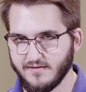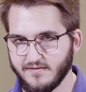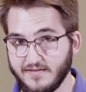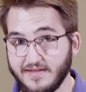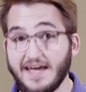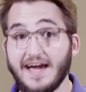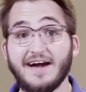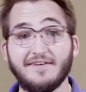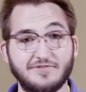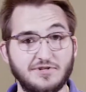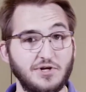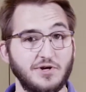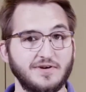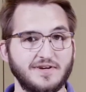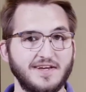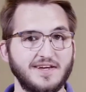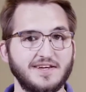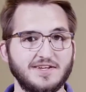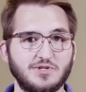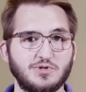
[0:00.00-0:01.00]
The avatar
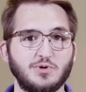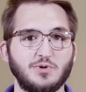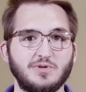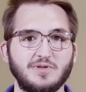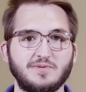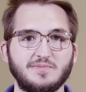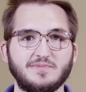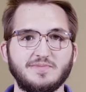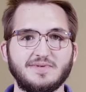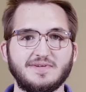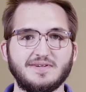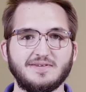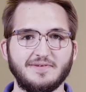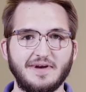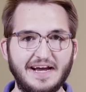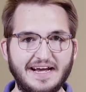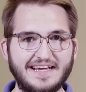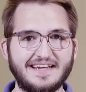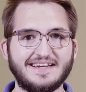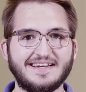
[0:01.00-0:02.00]
can control them,
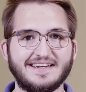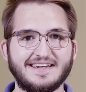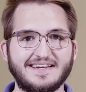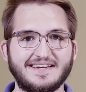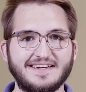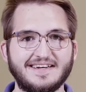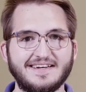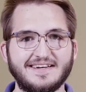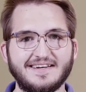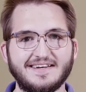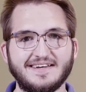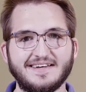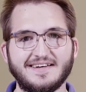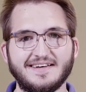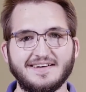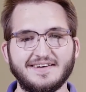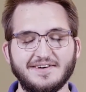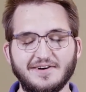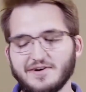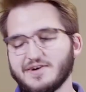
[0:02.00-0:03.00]
right?
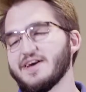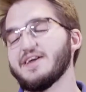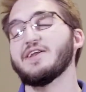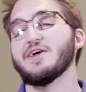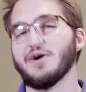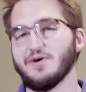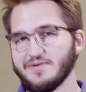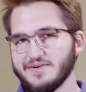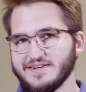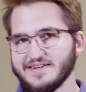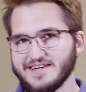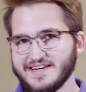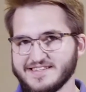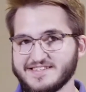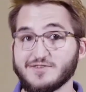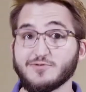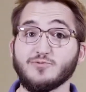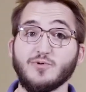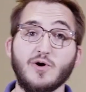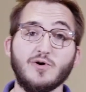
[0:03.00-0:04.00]
Okay, no, it's
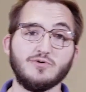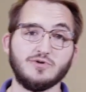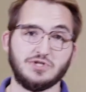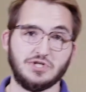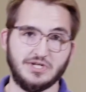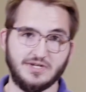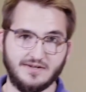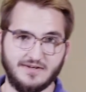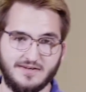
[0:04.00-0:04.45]
erosion.